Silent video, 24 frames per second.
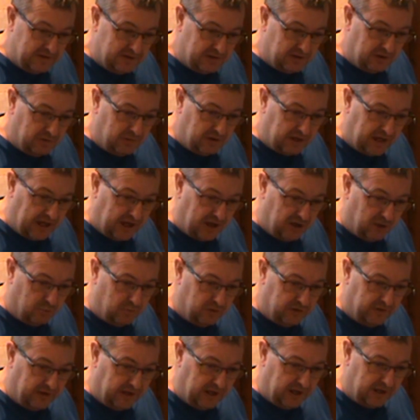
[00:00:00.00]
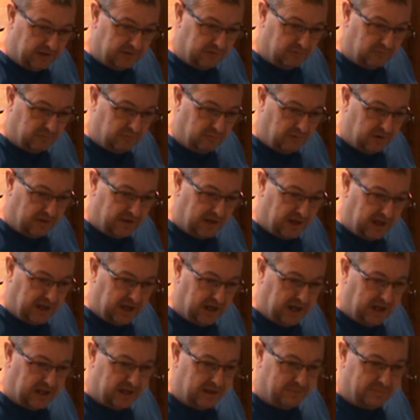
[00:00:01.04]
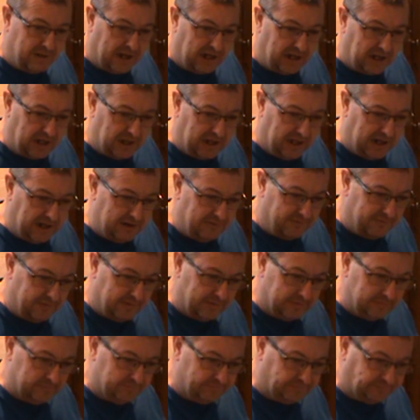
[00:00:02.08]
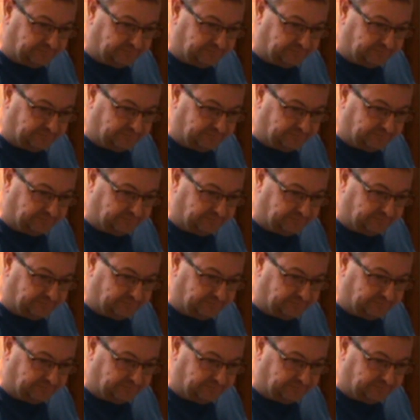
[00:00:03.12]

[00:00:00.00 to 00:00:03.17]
Do we getting on with the battle of life?